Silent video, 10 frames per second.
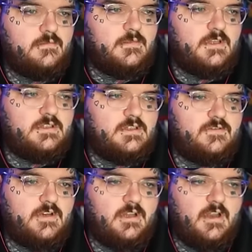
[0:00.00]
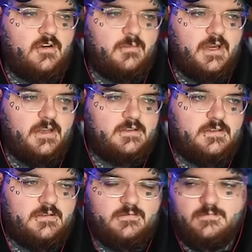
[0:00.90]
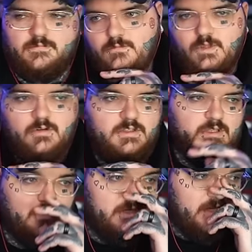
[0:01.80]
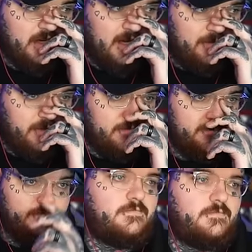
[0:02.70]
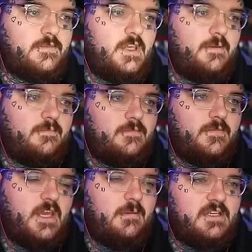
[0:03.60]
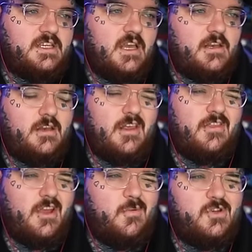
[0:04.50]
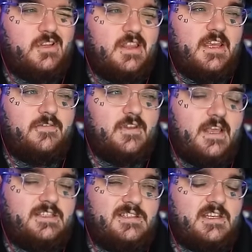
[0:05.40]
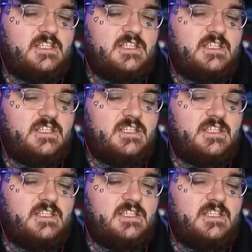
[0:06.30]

Let's just acrobatics, dude. What's the worst that could happen? Yep. Dynamax Cannon. I think we should live unless it's like